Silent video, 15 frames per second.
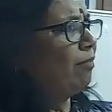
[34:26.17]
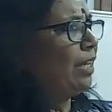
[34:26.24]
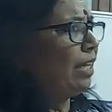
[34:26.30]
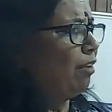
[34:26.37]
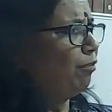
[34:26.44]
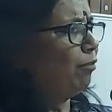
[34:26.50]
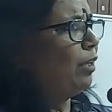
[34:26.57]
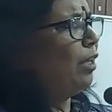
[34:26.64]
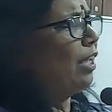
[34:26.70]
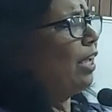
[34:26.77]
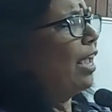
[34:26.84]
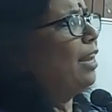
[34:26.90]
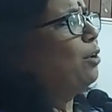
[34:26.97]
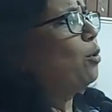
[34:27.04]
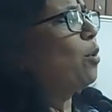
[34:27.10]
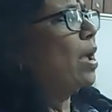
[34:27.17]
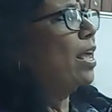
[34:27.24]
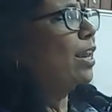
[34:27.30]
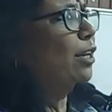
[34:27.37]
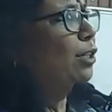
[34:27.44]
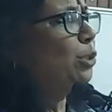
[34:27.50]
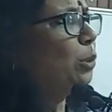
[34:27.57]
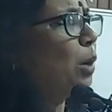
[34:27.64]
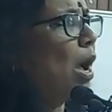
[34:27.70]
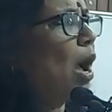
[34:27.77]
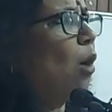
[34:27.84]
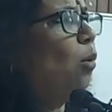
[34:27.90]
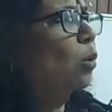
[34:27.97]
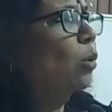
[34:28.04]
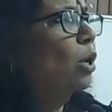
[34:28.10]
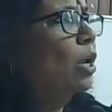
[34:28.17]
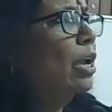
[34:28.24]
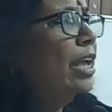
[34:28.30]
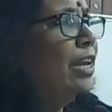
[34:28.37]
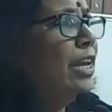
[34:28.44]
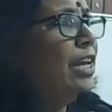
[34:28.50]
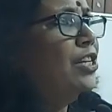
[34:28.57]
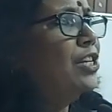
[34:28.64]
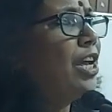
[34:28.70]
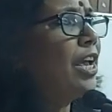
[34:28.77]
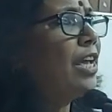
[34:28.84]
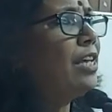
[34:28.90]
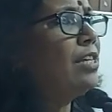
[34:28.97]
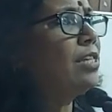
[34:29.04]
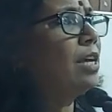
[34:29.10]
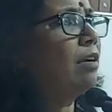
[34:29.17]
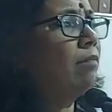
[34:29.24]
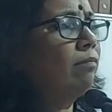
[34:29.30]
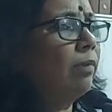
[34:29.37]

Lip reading: if we inquire into how Nietzsche is,